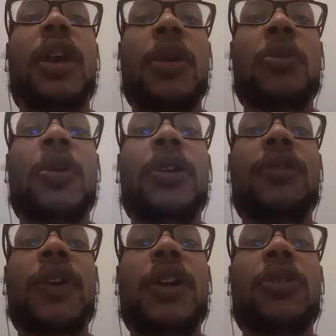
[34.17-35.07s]
And one
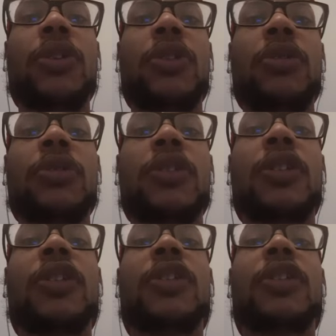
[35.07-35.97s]
final note,
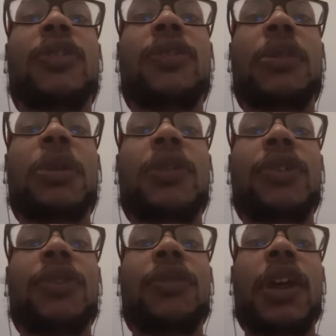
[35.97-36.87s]
the
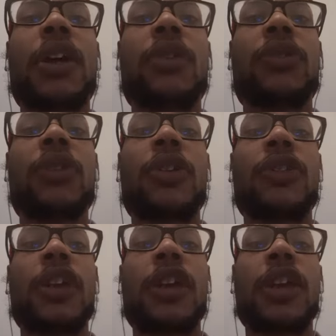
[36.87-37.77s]
Philadelphia Flyers
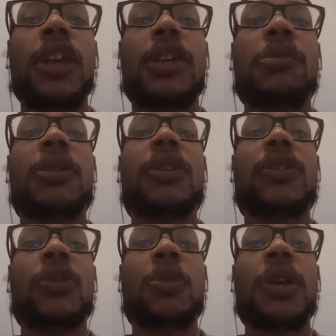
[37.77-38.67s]
lost that game
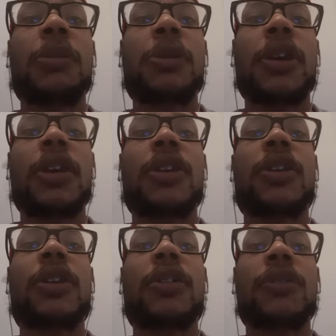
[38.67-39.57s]
to Winnipeg
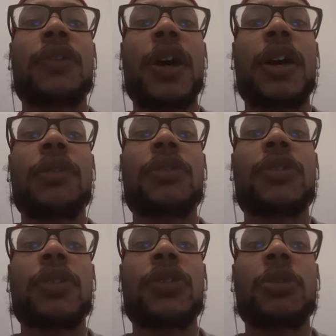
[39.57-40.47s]

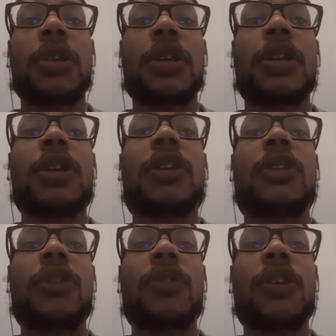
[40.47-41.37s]
5-3.
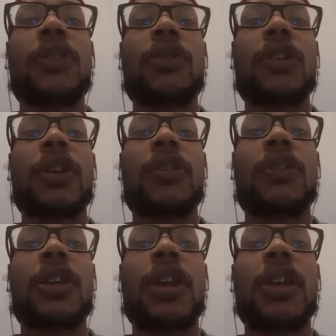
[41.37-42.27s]
They face off
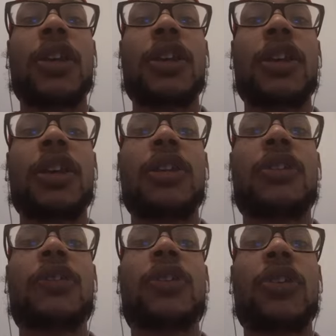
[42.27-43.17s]
against the LA
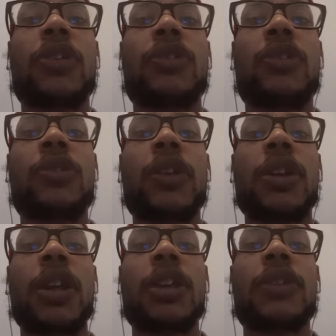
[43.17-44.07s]
Kings on Tuesday
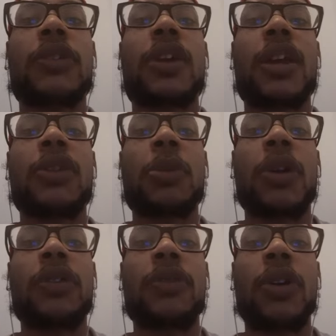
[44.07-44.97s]
night at the
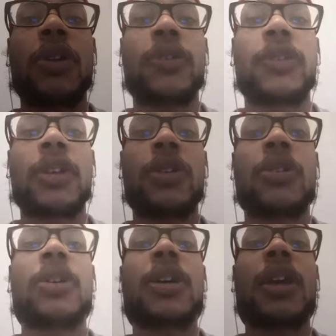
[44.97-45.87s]
Wells Fargo
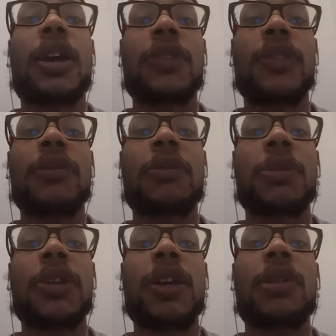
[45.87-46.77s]
Center at 7
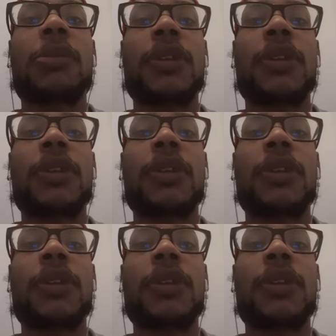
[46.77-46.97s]
p.m.